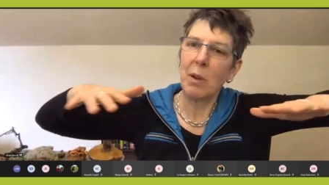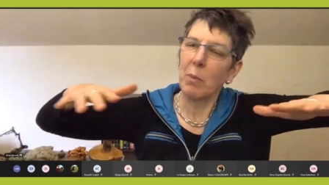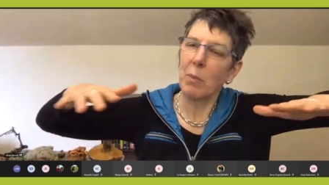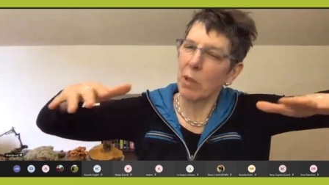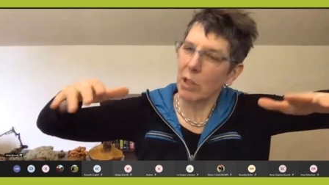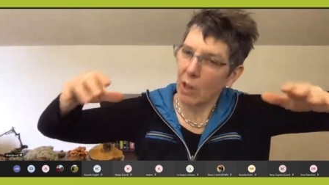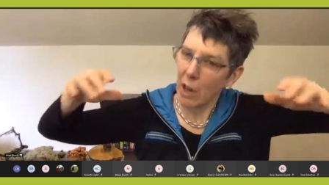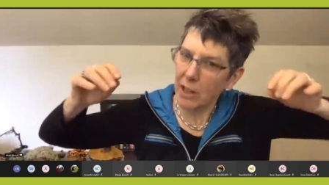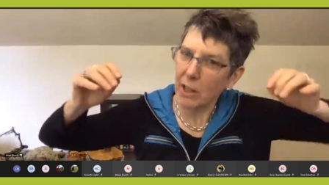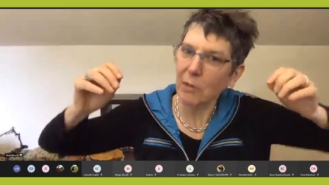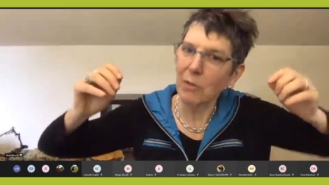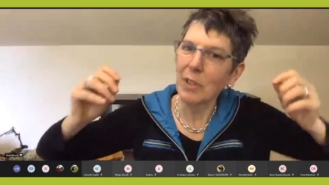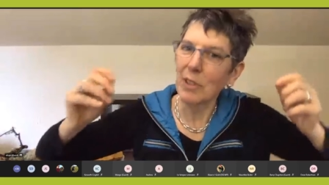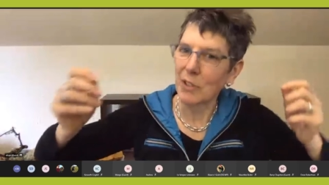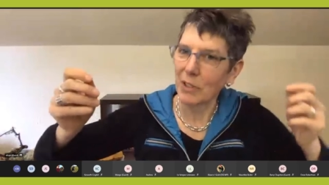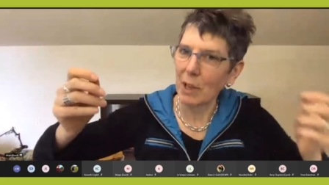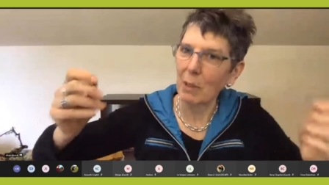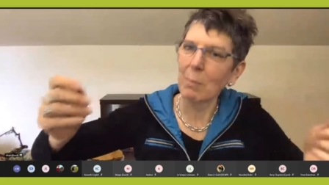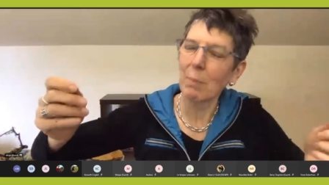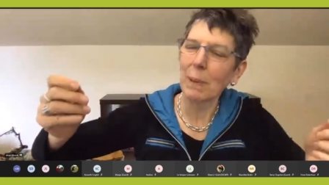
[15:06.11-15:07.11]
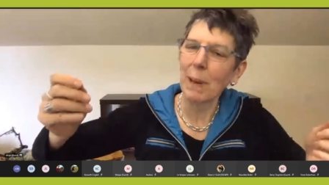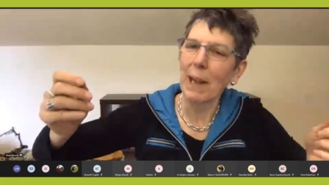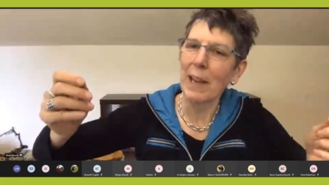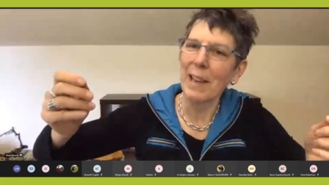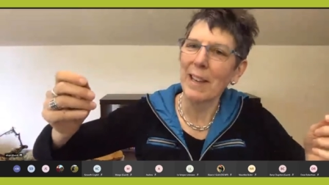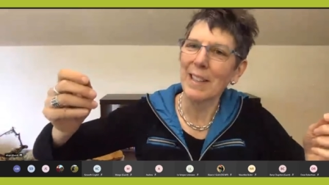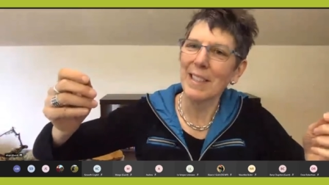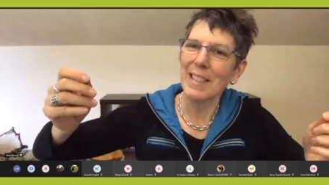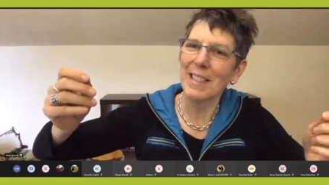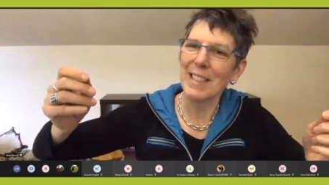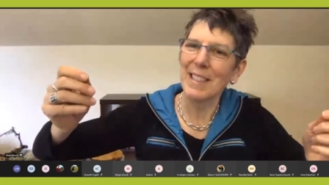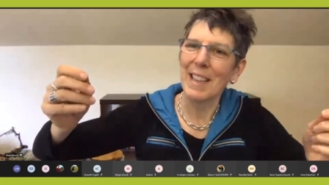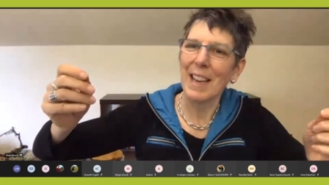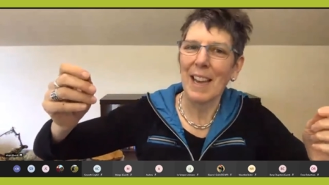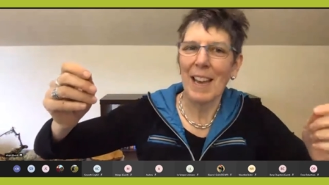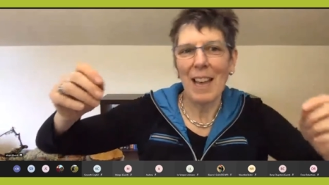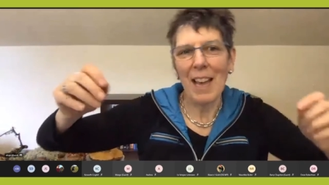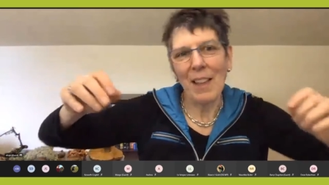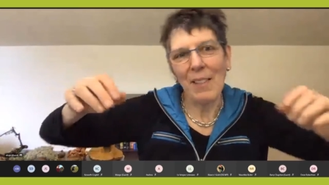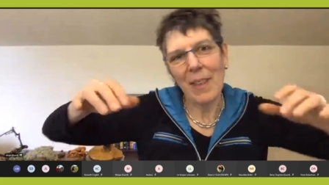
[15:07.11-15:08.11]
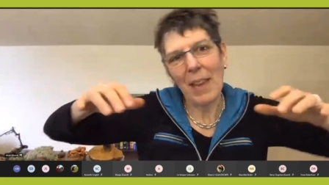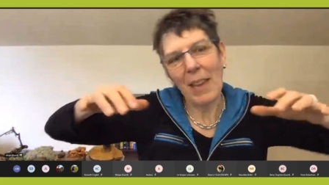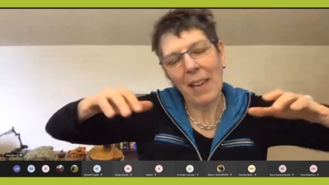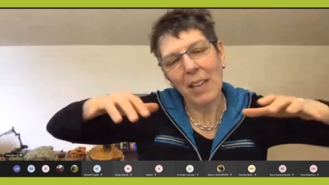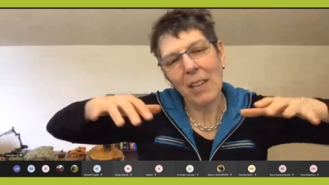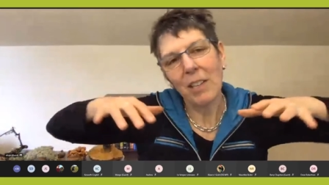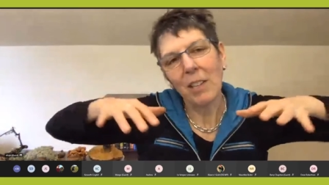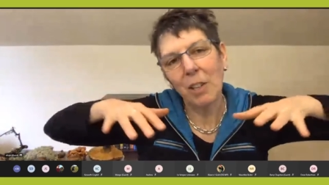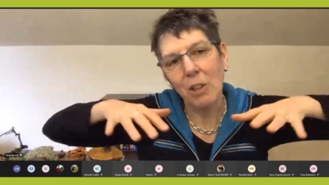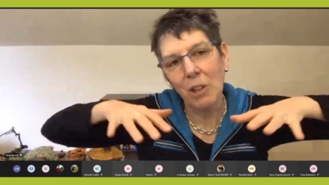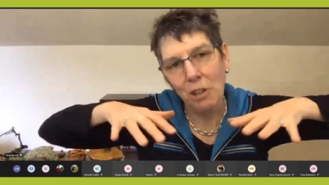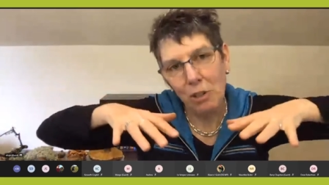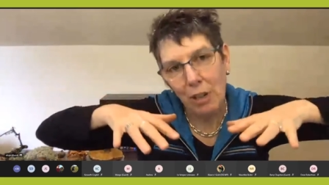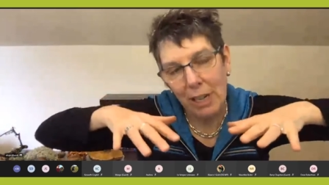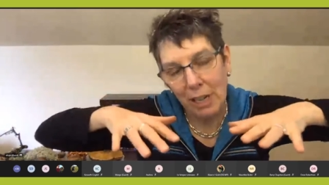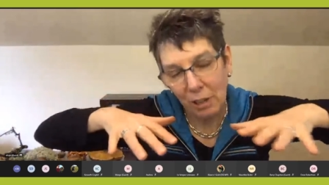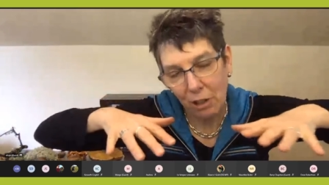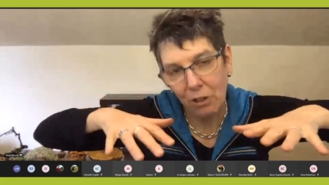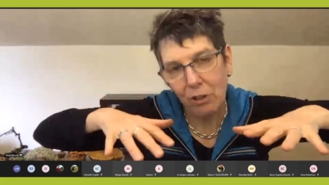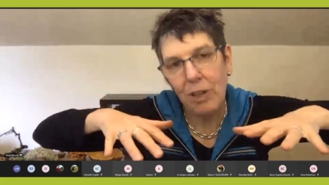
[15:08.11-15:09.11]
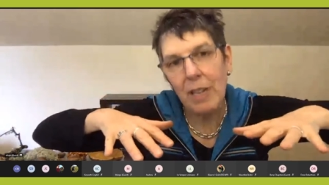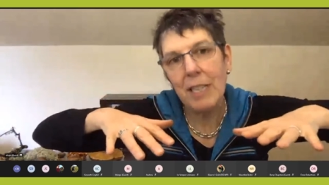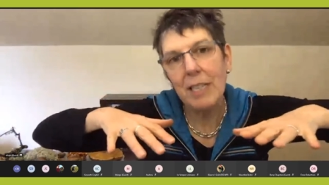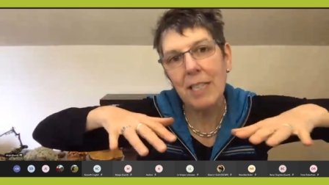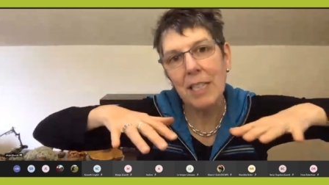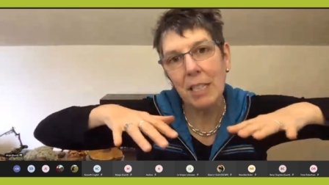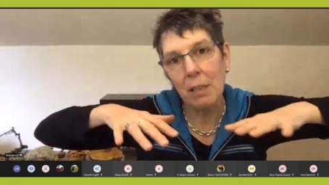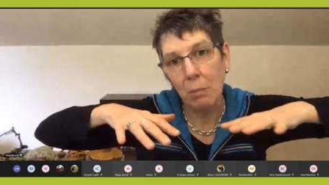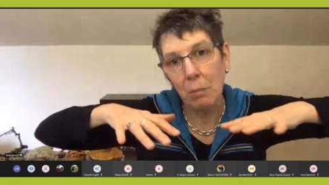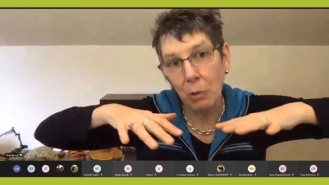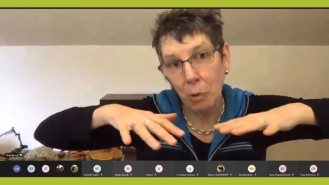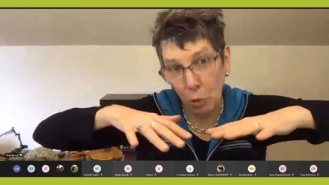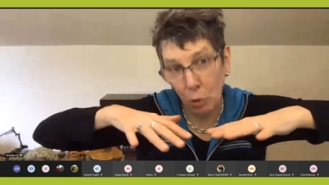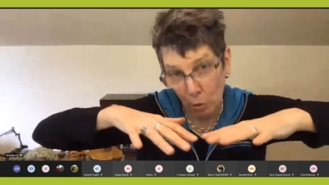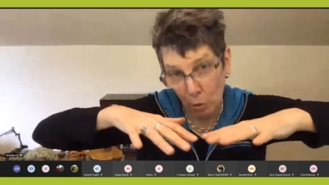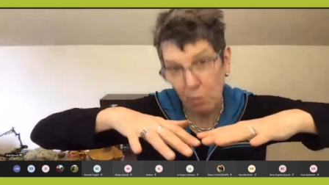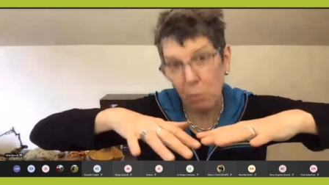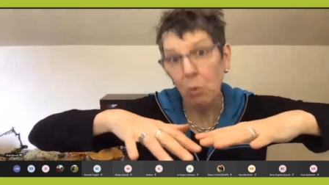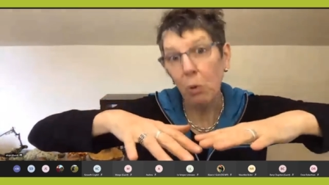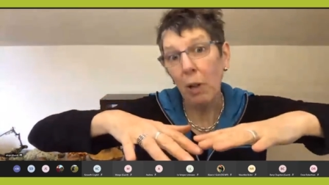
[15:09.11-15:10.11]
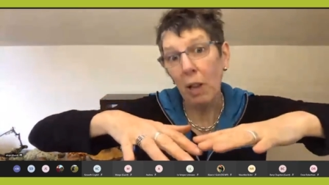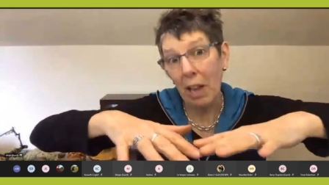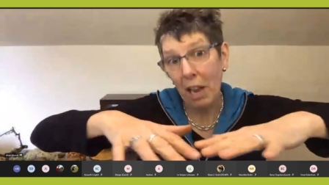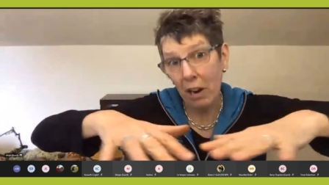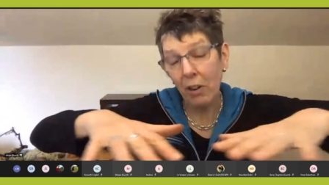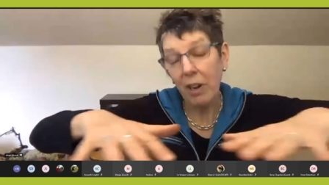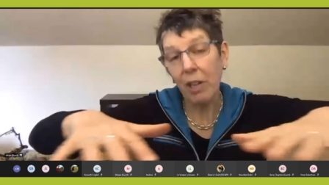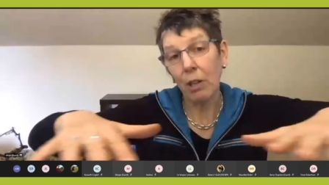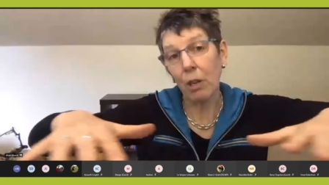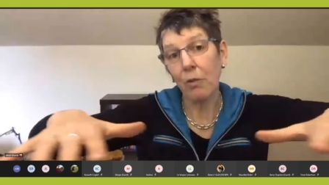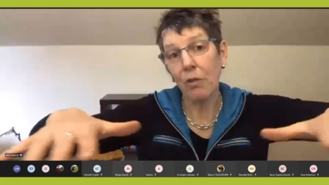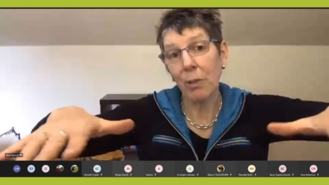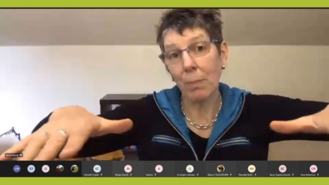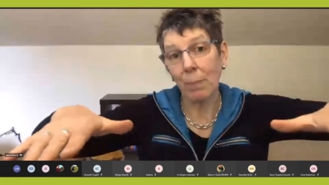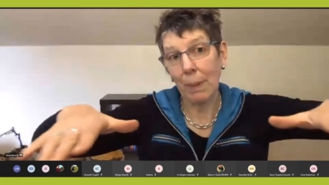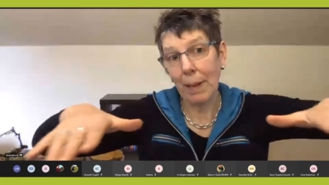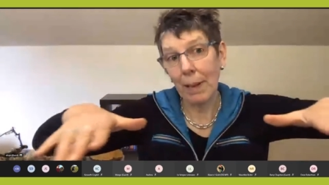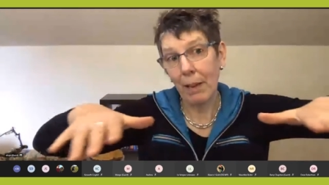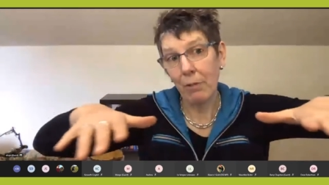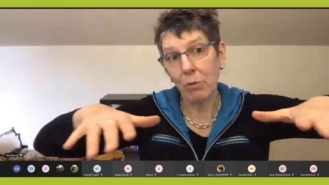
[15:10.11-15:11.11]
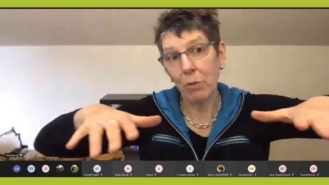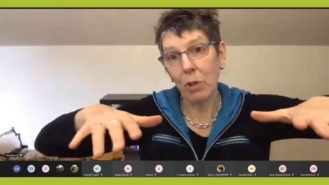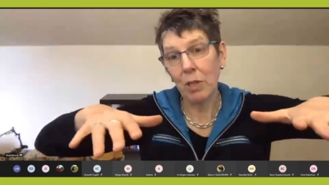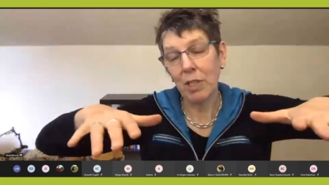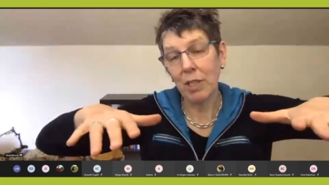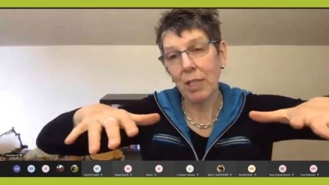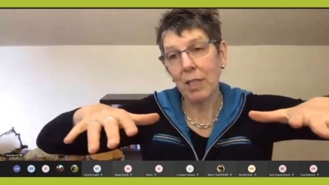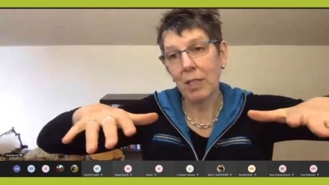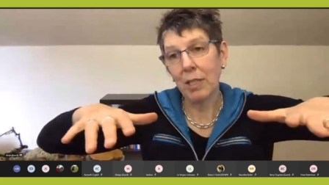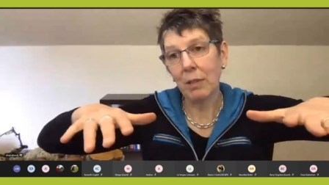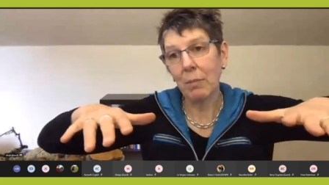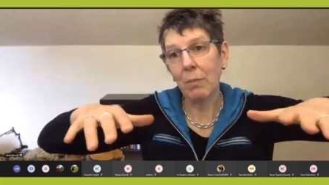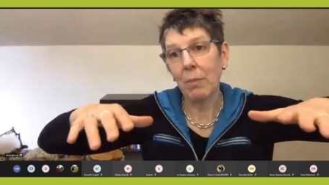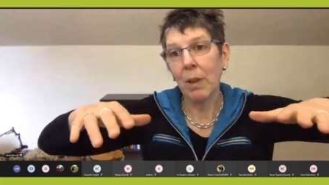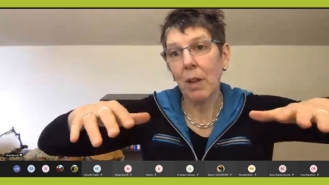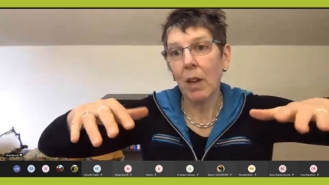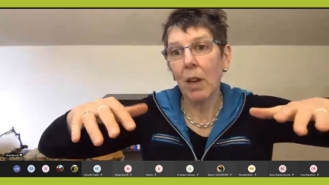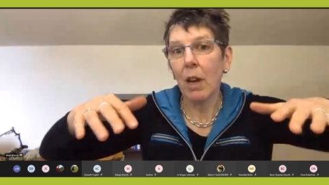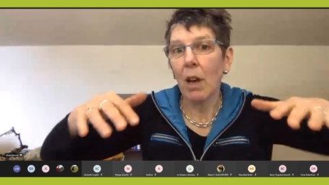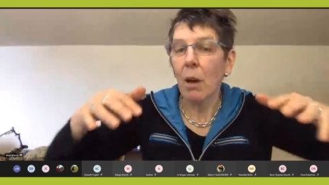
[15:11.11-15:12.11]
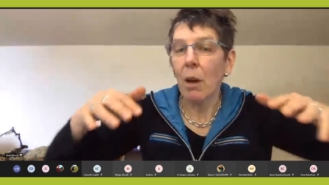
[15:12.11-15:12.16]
And we know that for some plants, they can inc- increase the absorbable area of the plant root system